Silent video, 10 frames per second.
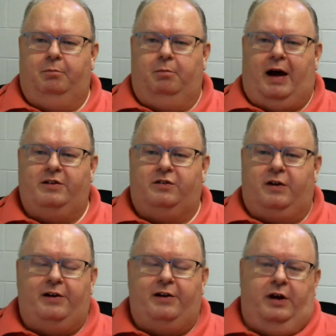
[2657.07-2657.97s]

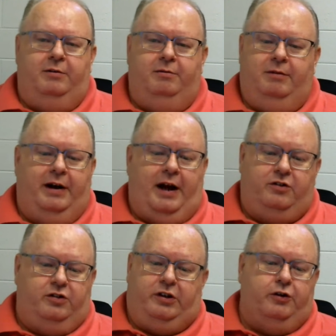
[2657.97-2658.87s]
I said, and I
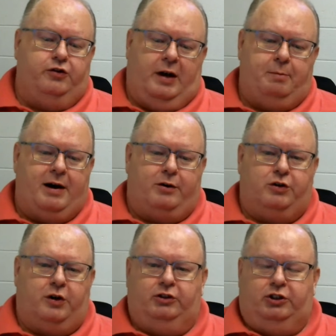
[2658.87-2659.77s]
still say,
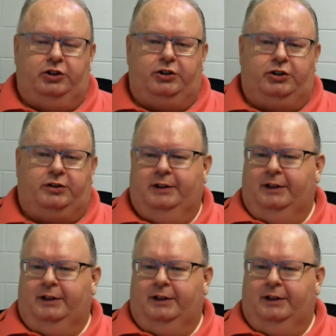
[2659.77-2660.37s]
Microsoft should just